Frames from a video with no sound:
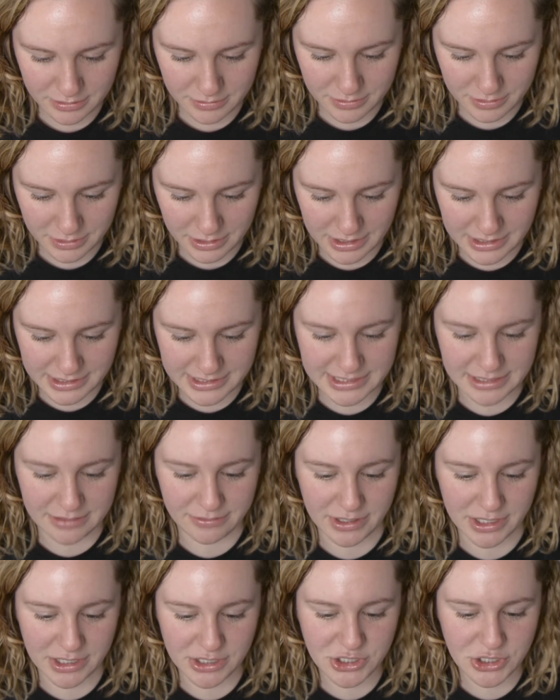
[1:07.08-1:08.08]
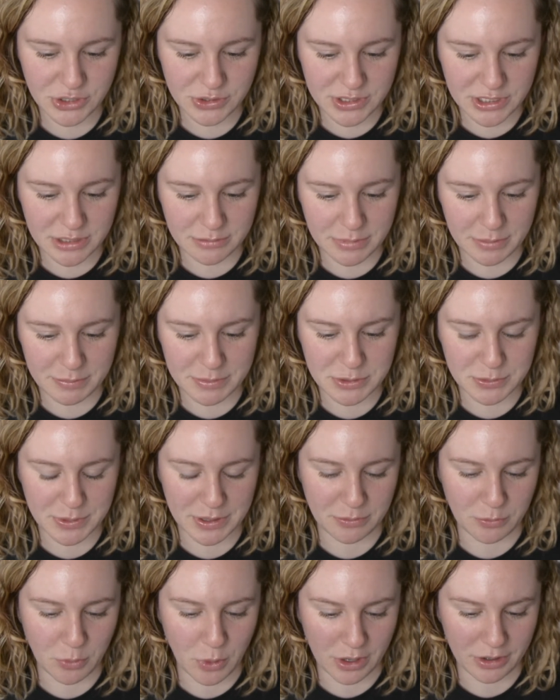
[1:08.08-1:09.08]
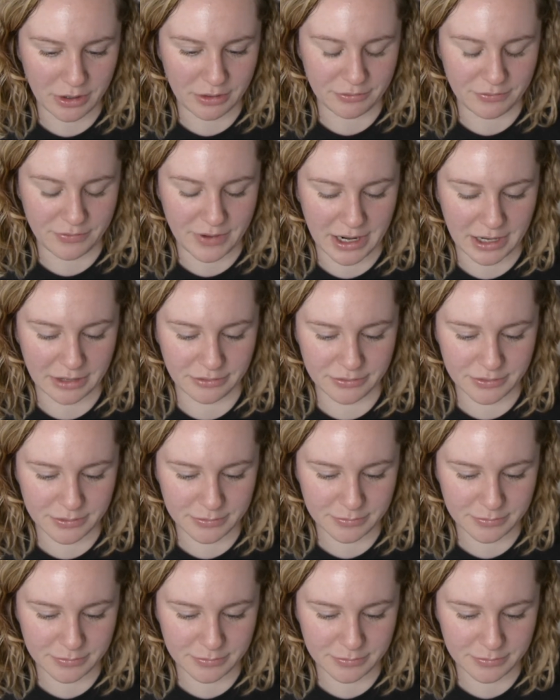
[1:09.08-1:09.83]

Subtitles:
Hey Siri, choose a number between 1 and 5.